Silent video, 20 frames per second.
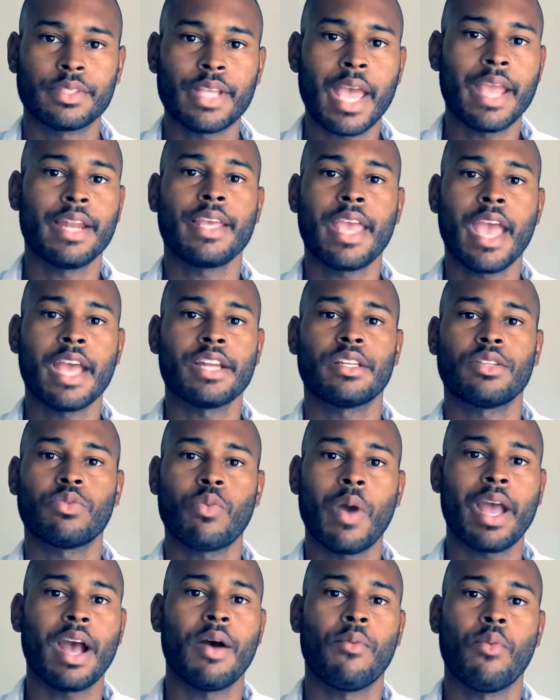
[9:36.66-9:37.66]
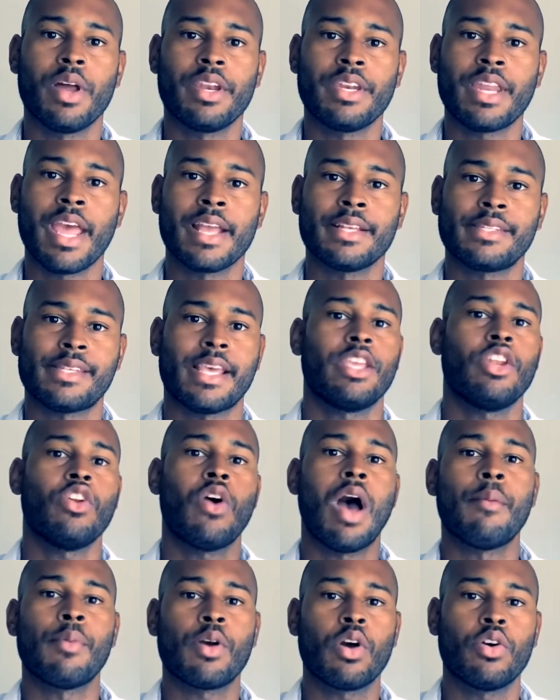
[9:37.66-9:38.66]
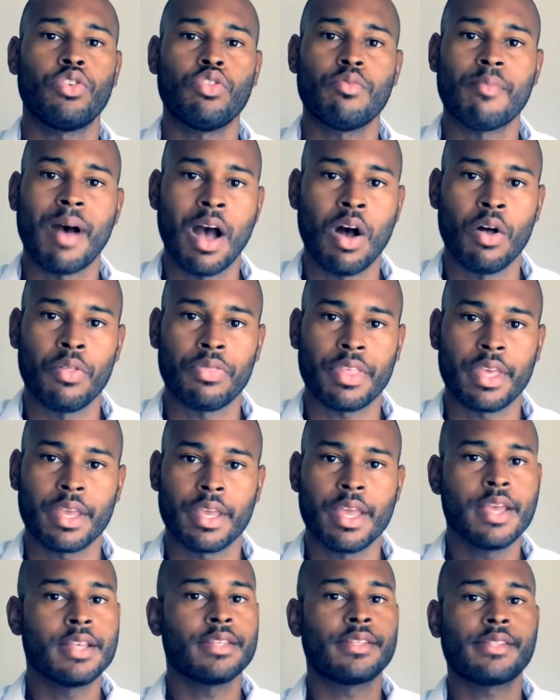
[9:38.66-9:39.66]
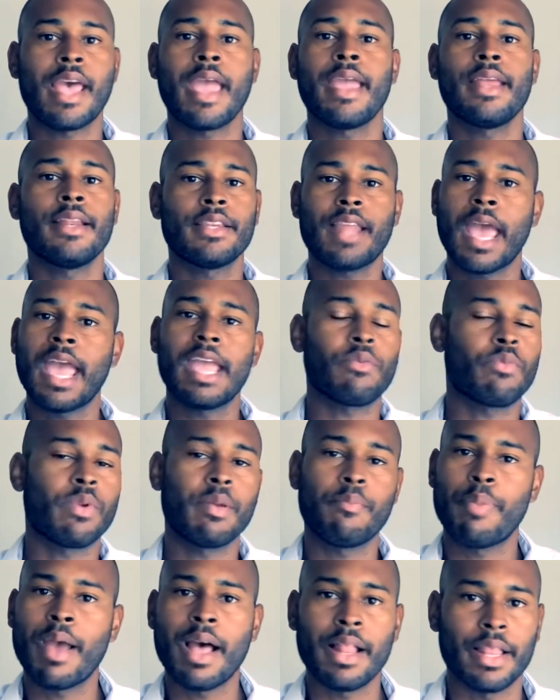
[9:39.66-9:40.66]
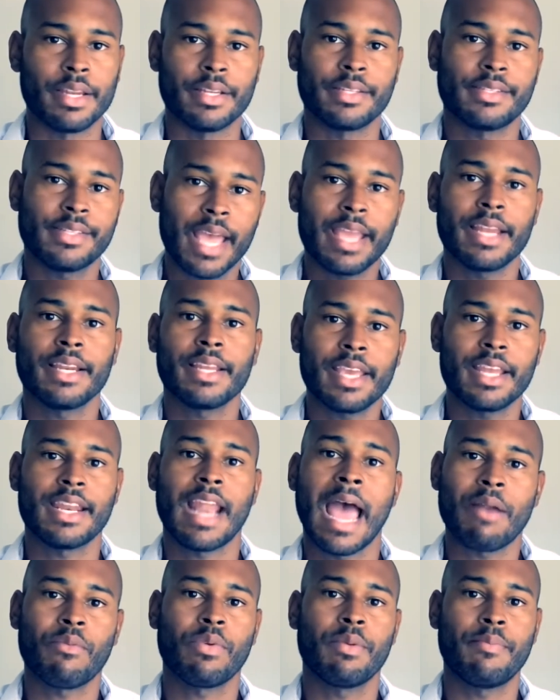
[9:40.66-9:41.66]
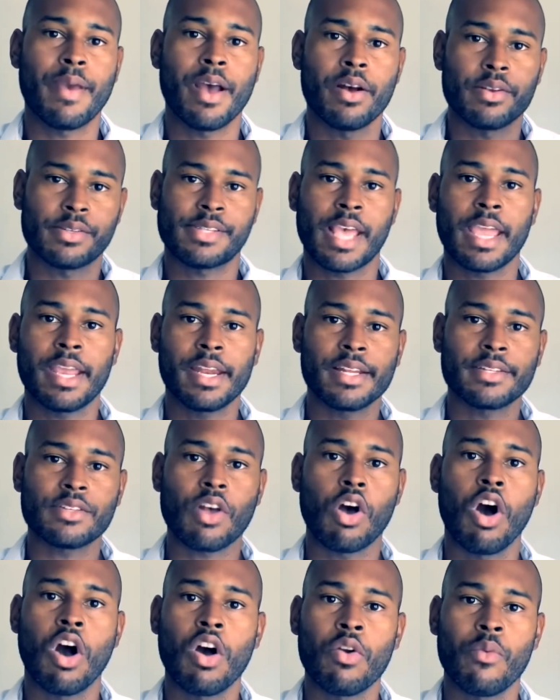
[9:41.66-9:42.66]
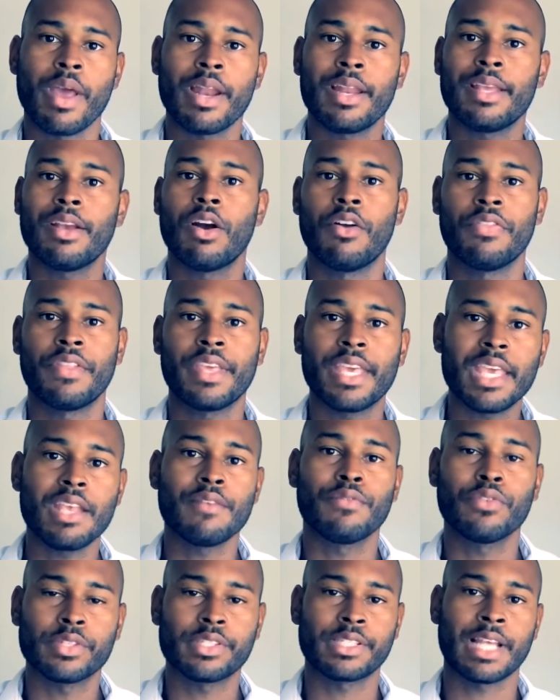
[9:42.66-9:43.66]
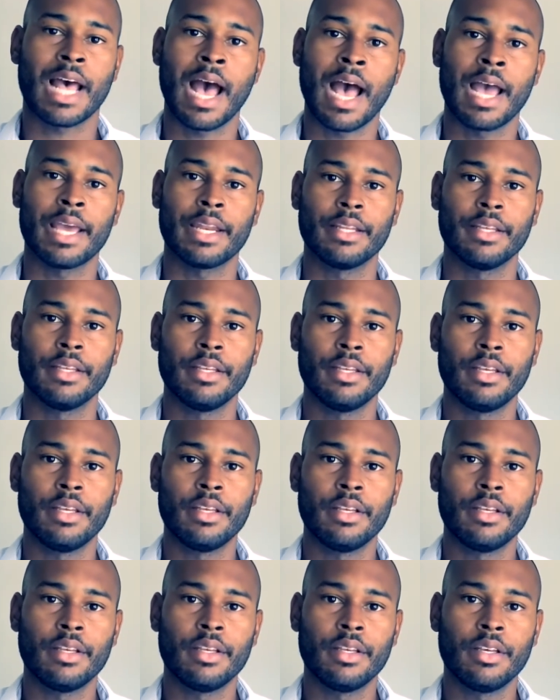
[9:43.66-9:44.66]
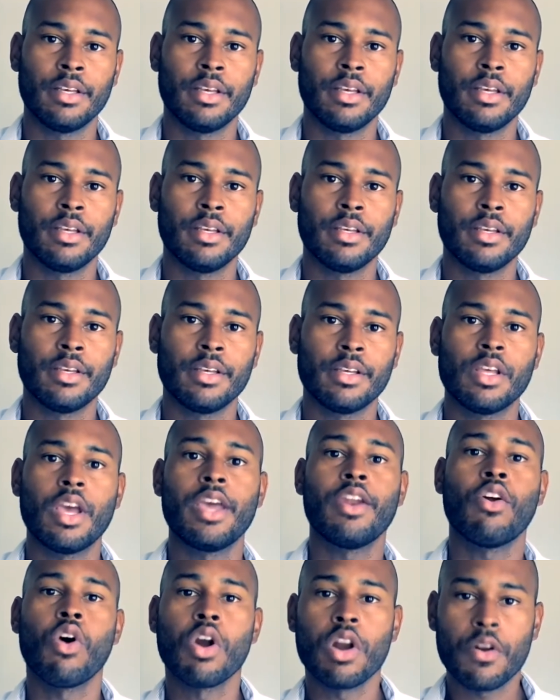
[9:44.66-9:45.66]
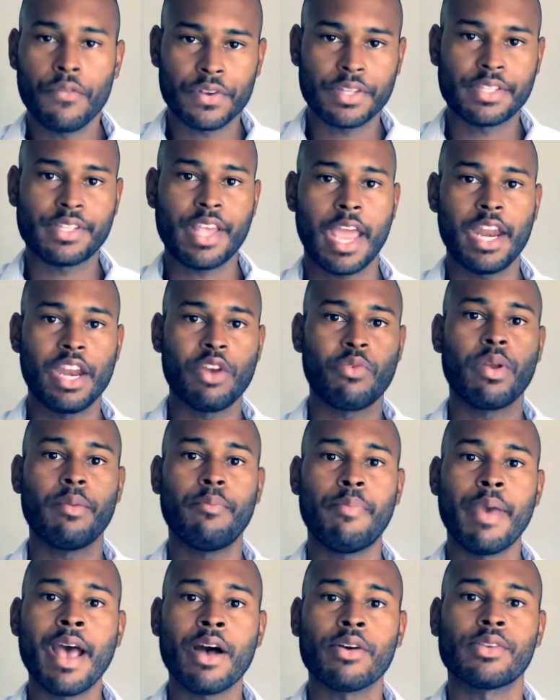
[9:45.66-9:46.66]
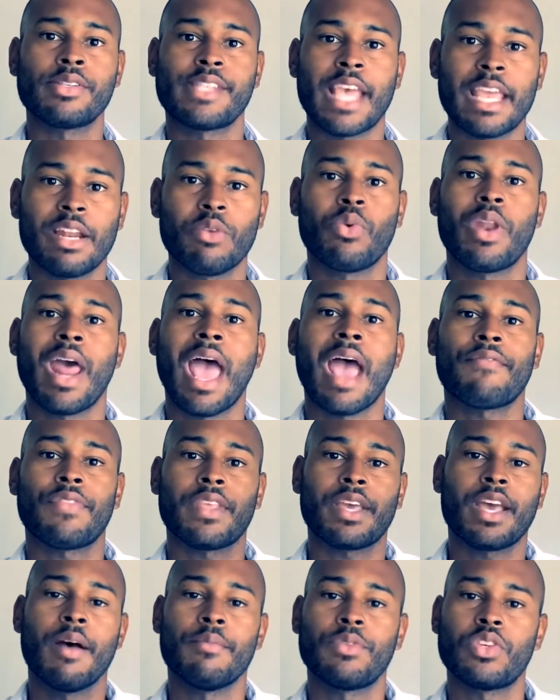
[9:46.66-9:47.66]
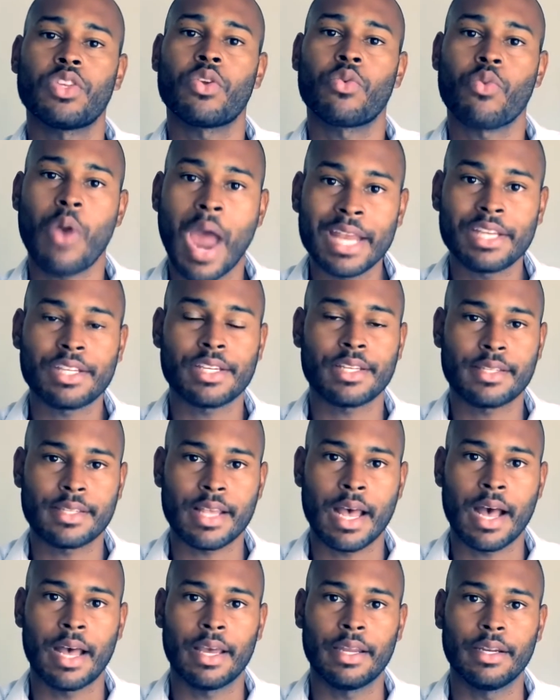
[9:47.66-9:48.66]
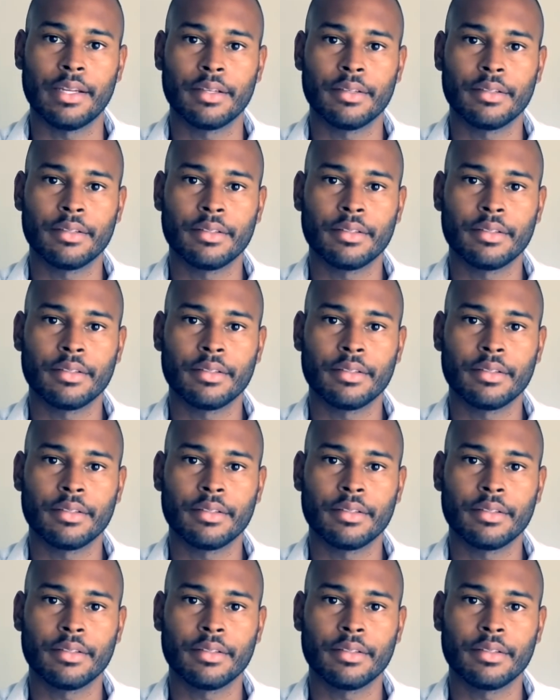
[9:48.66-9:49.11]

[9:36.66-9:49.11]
Satan can't just wake up one day and say, I'm going to go do my own thing. Satan ain't rebelling. Satan cannot rebel. Satan is already on the evil side. In order for Satan to rebel, Satan would have to come to the righteous side.